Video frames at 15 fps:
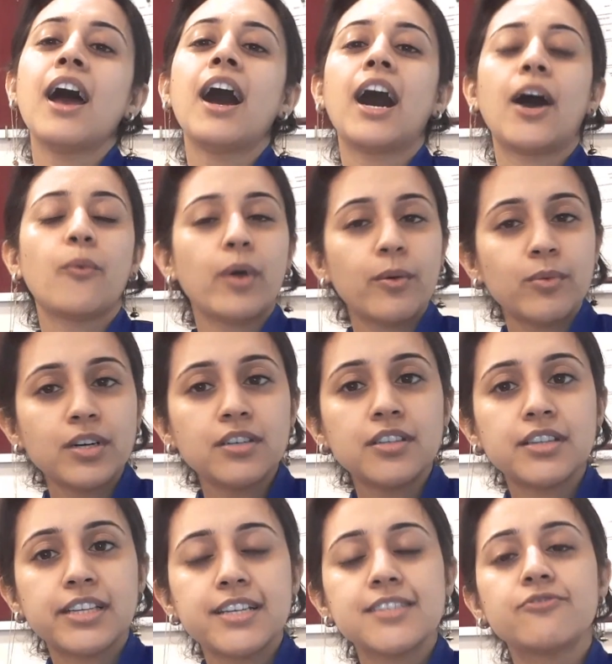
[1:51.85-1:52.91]
However,
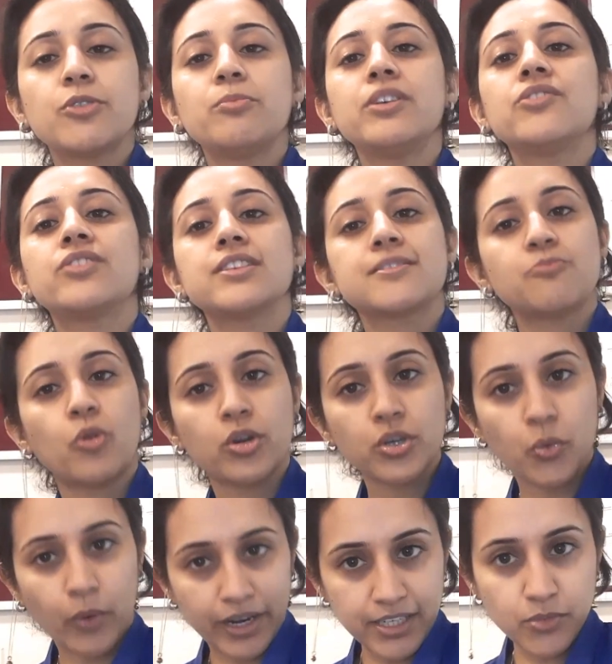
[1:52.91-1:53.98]
these women respond
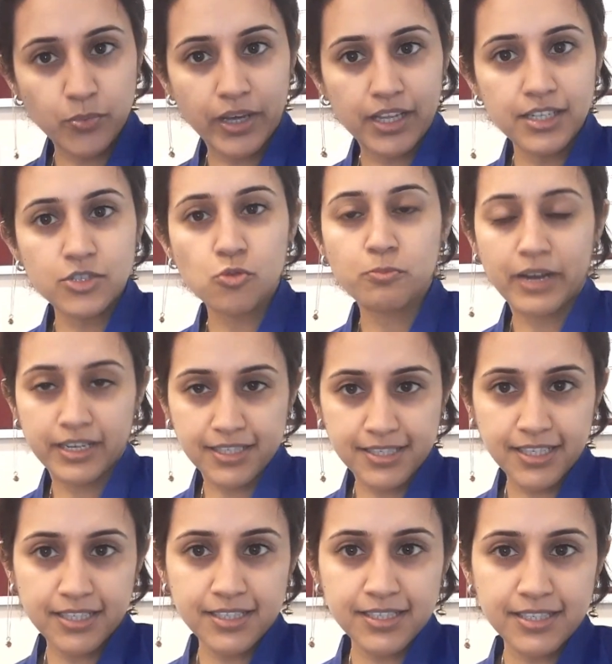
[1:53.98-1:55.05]
quite well to
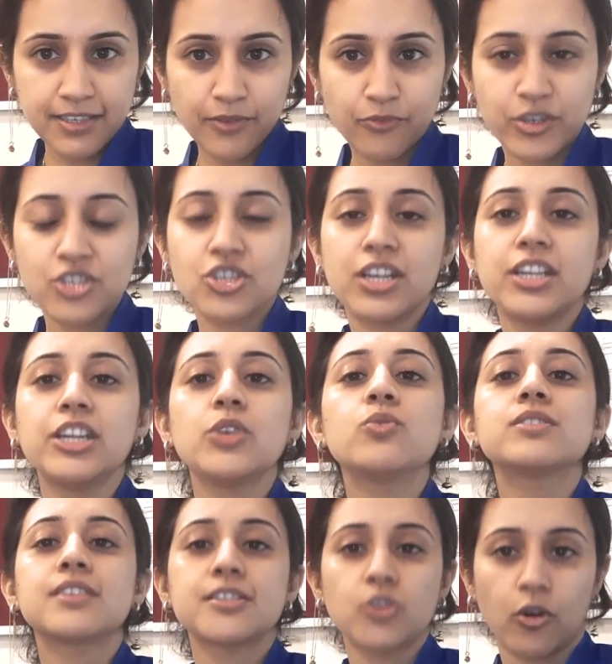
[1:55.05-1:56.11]
medicines which
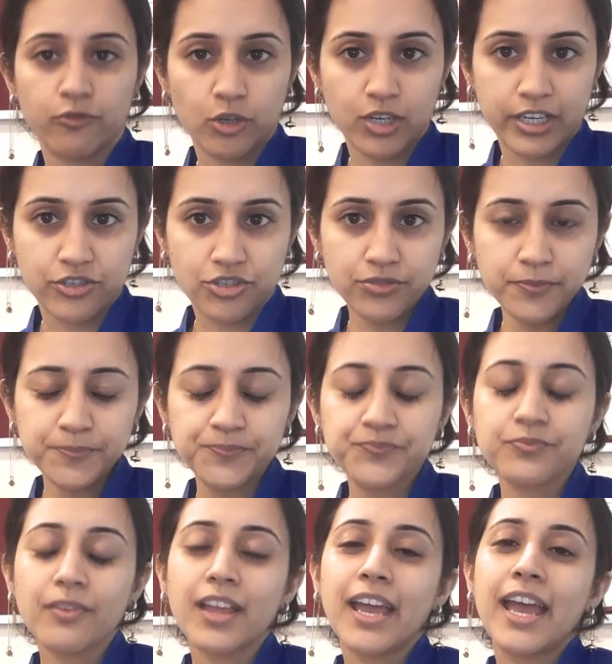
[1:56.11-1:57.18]
induces ovulation.
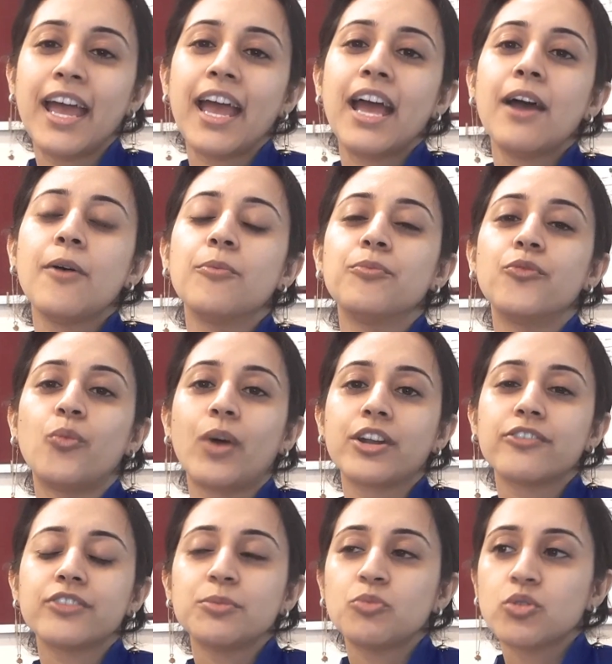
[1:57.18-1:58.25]
One
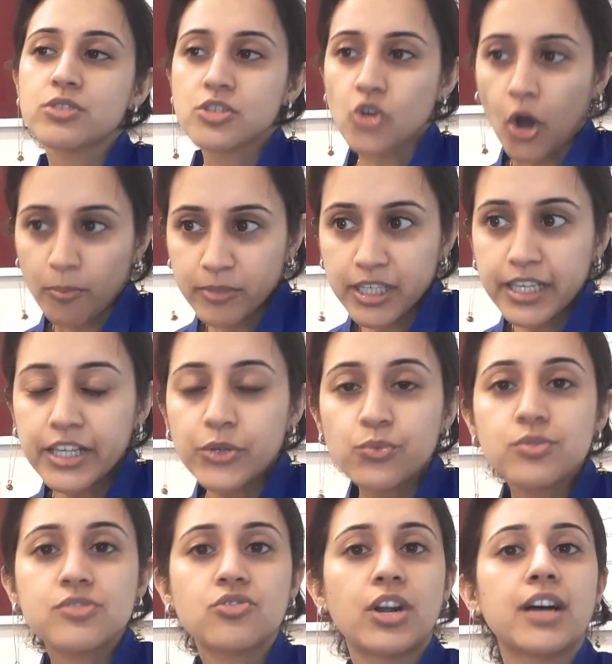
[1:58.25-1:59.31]
of the most commonly
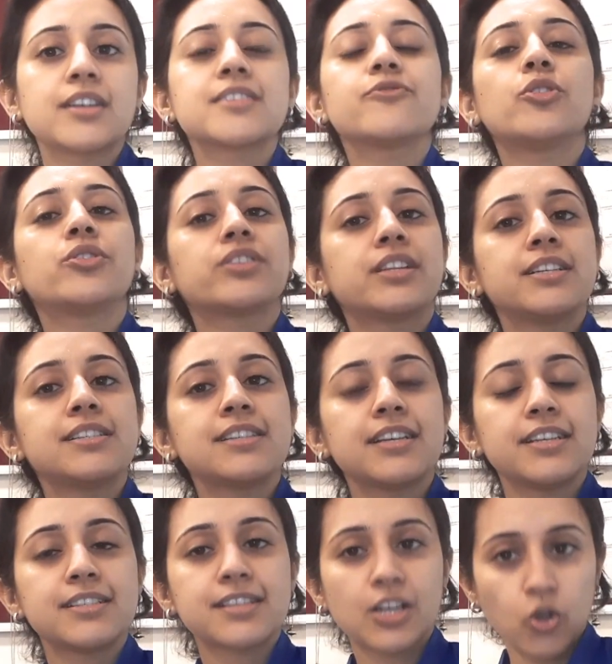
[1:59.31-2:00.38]
used drugs for this
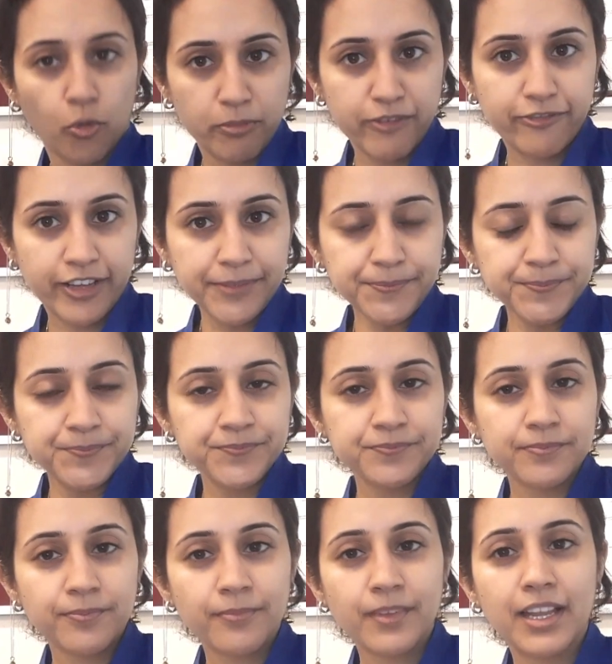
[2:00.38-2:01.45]
is clomiphene,
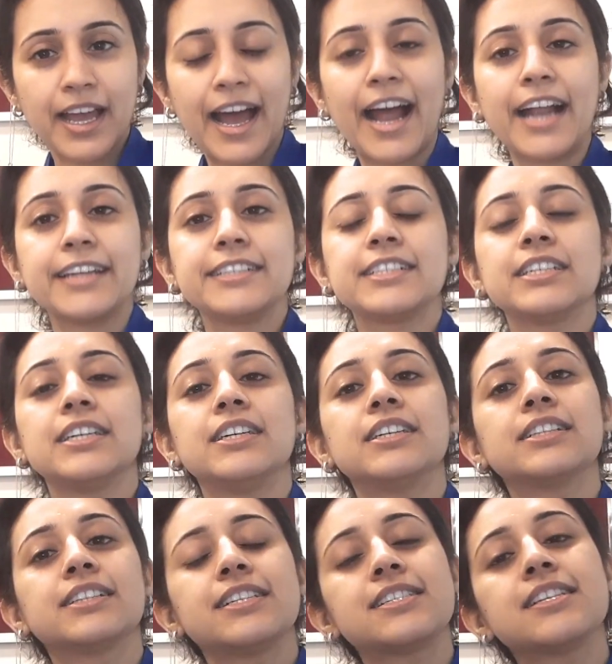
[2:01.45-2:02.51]
and
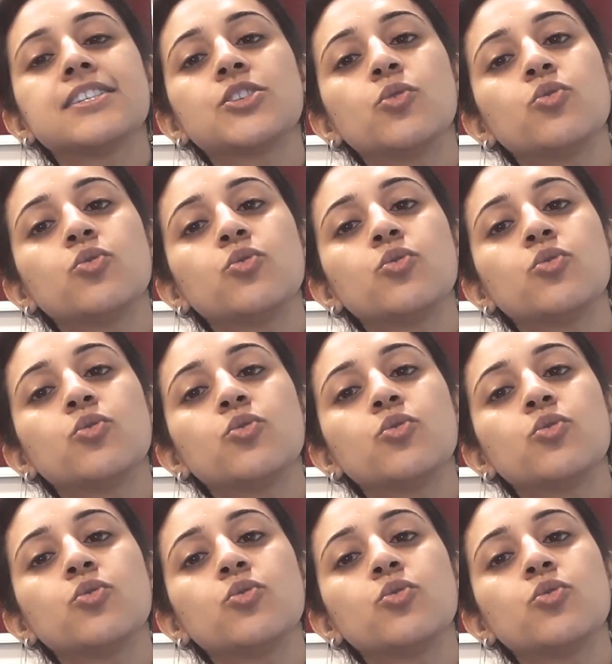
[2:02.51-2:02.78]
this is